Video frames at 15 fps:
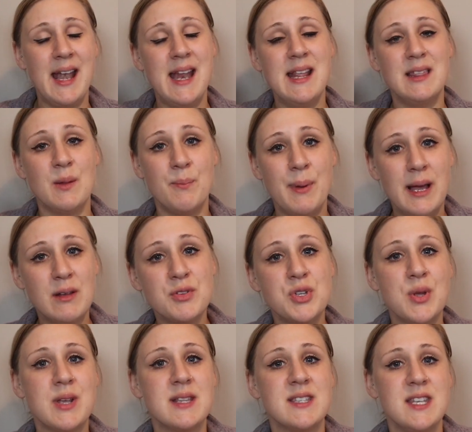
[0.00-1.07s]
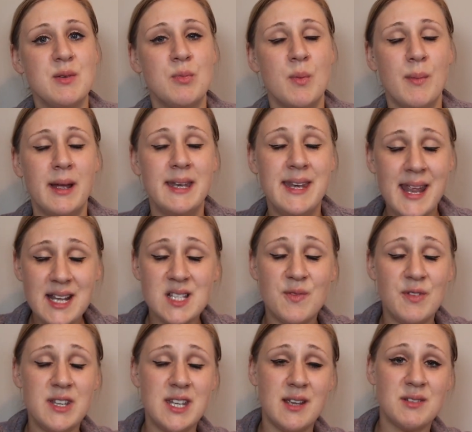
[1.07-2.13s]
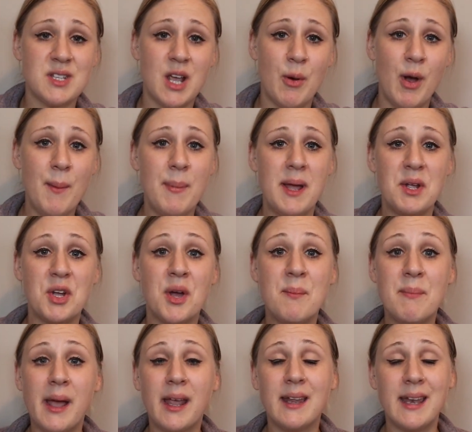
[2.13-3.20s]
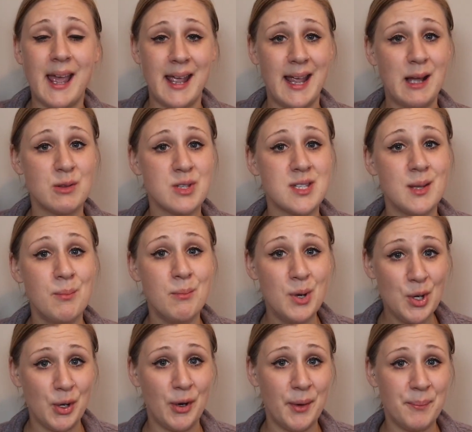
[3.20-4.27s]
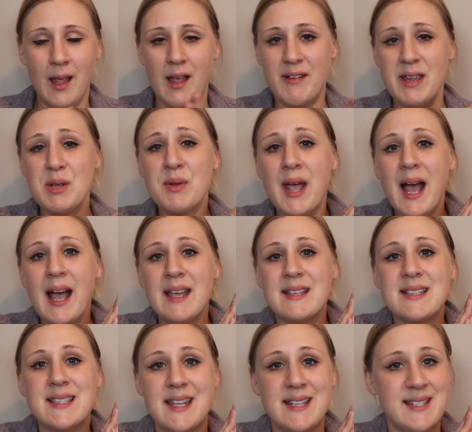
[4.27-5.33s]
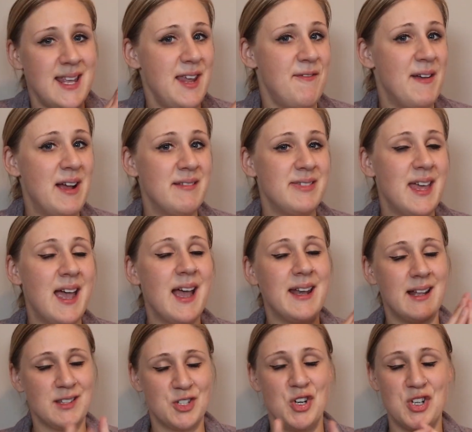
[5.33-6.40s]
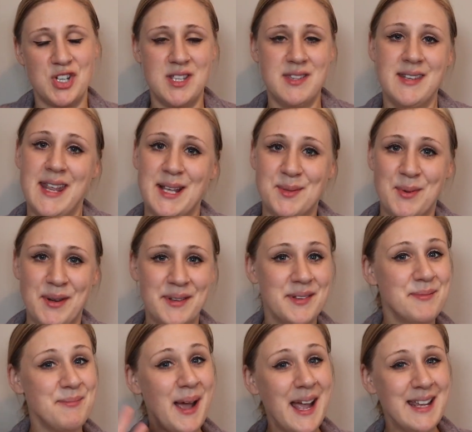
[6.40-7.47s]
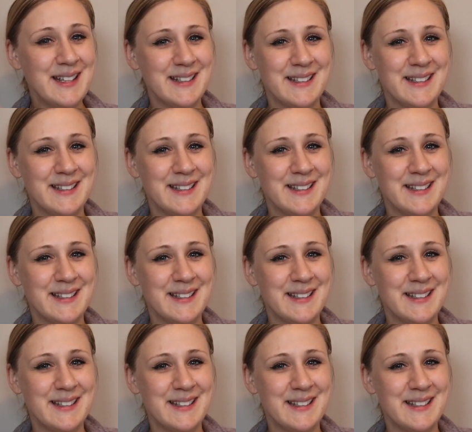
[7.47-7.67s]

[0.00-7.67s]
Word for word: and hitting the bell so you can see when my next videos go up and come back and hang out some more. All right, you guys, stay safe out there and I'll talk to you in the next one. Bye.